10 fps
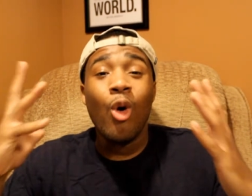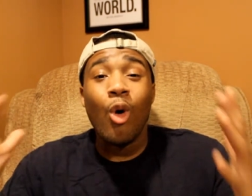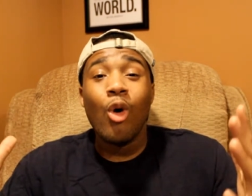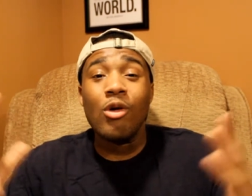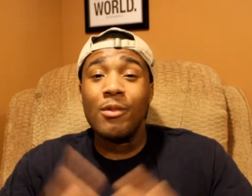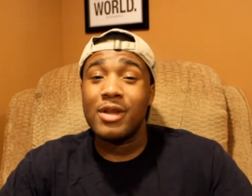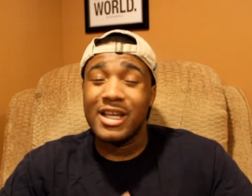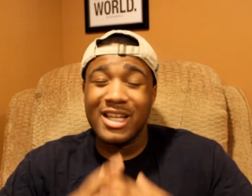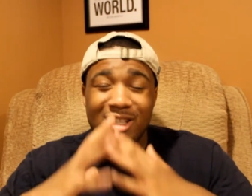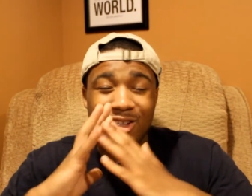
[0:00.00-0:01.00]

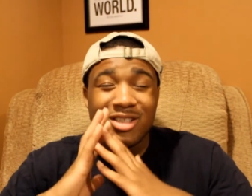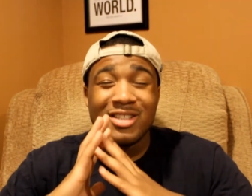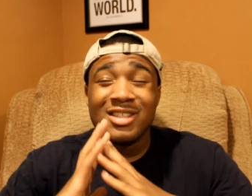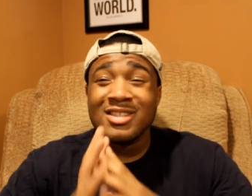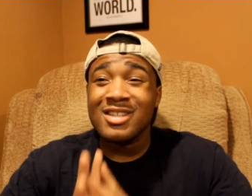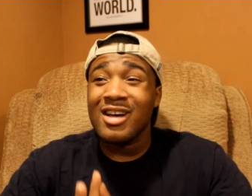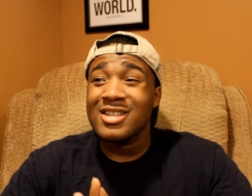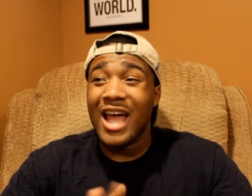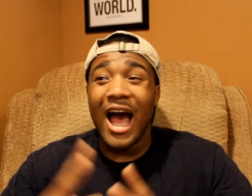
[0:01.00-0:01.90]
horribly and it looks disgusting